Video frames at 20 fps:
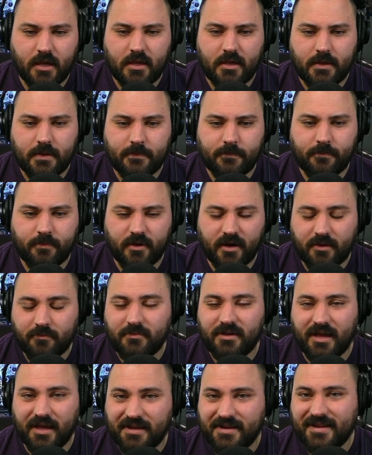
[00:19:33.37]
But
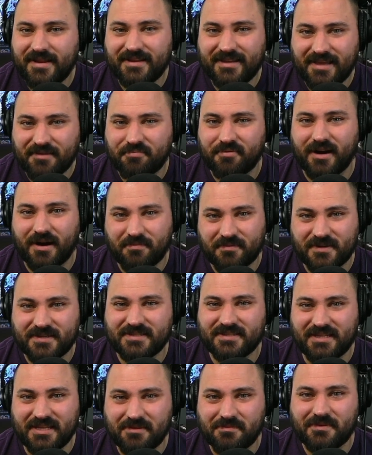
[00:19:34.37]
I'm I need to get proper
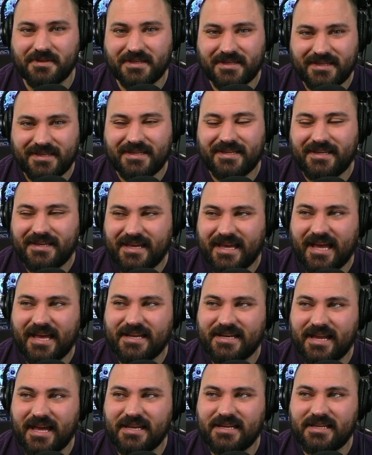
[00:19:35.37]
sleep,
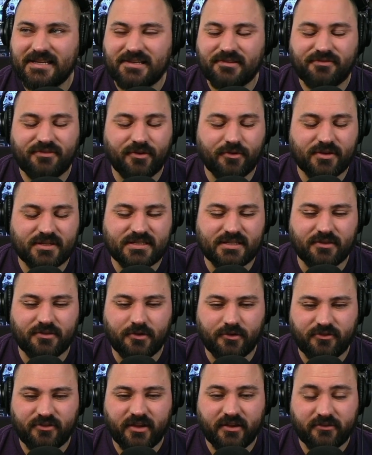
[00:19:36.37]
and I need to focus on
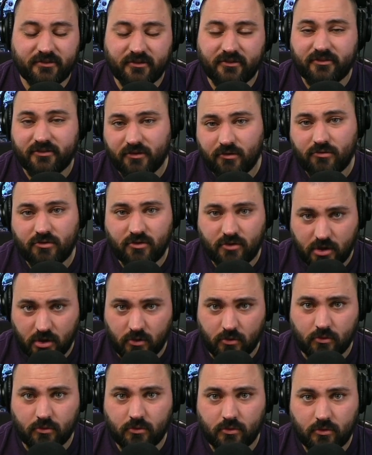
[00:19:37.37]
those things, and so do
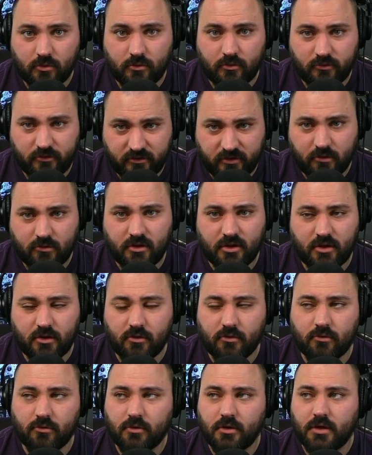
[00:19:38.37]
you. So do
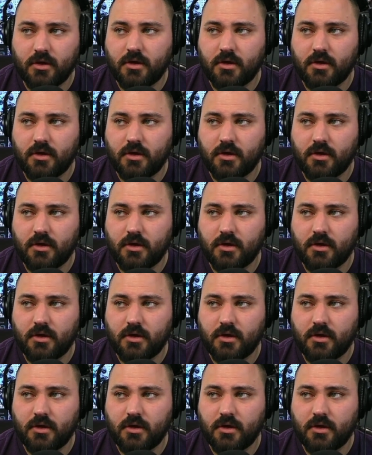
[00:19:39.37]
you.